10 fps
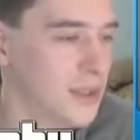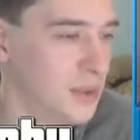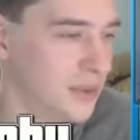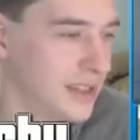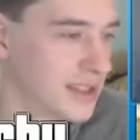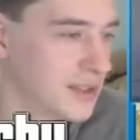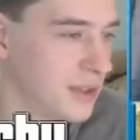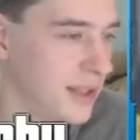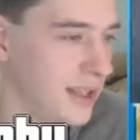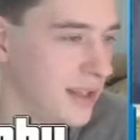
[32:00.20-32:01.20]
to the
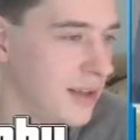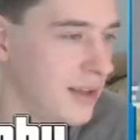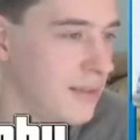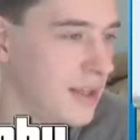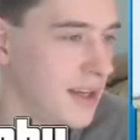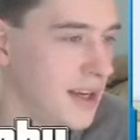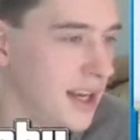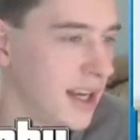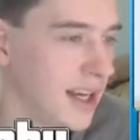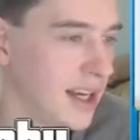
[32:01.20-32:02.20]
stream.
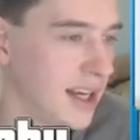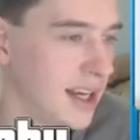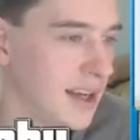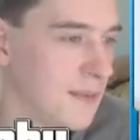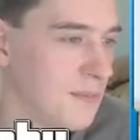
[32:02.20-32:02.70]
Uh,